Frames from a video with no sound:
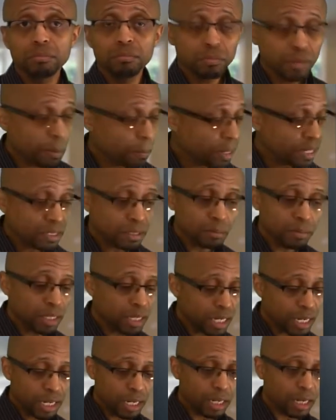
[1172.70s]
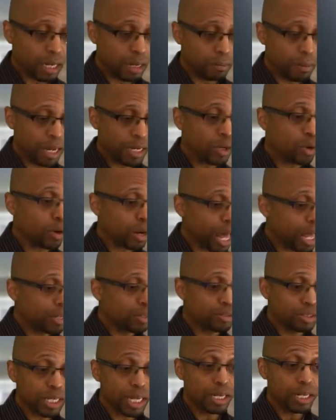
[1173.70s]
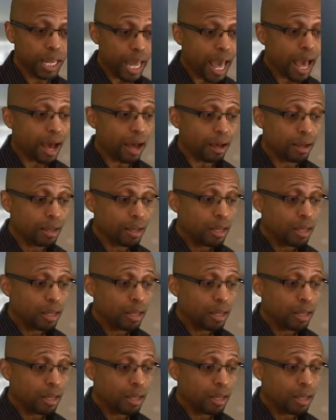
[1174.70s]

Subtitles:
Could be some good income. I know a lot of you saying, yeah.